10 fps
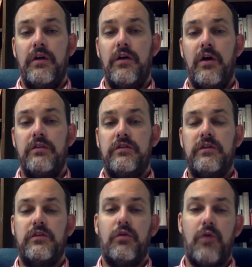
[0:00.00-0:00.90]
known as
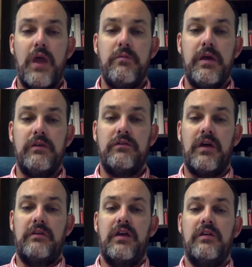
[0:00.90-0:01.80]
the Turabian
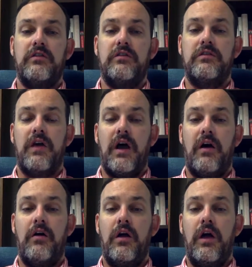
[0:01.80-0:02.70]
citation
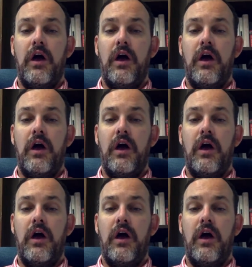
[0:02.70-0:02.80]
style,